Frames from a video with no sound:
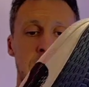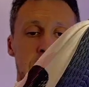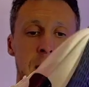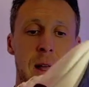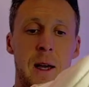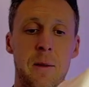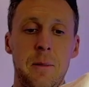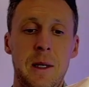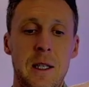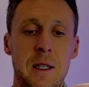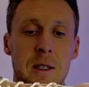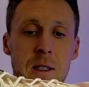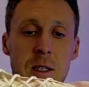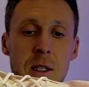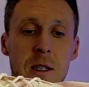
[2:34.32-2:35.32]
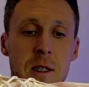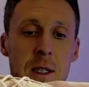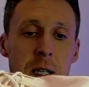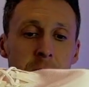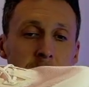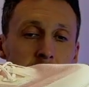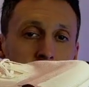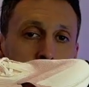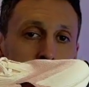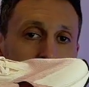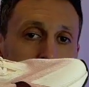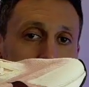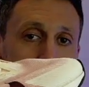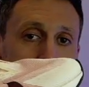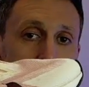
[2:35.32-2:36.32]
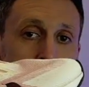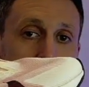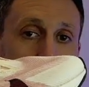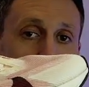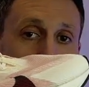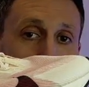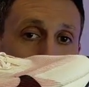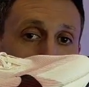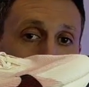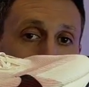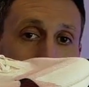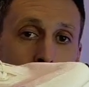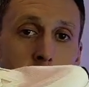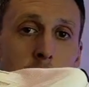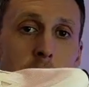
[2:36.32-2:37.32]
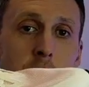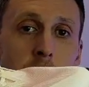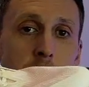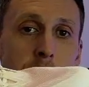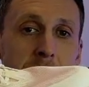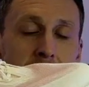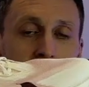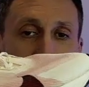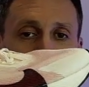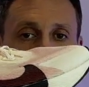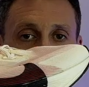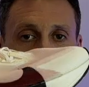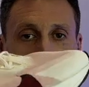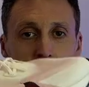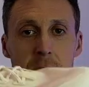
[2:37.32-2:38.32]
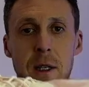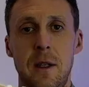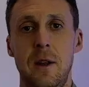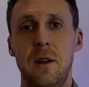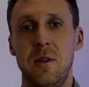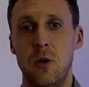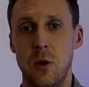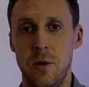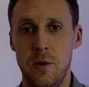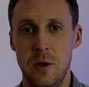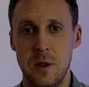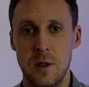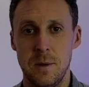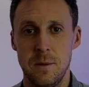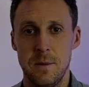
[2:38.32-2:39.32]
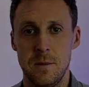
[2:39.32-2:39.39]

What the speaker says: and that means that Nike has been able to put slightly more ZoomX foam in the forefoot.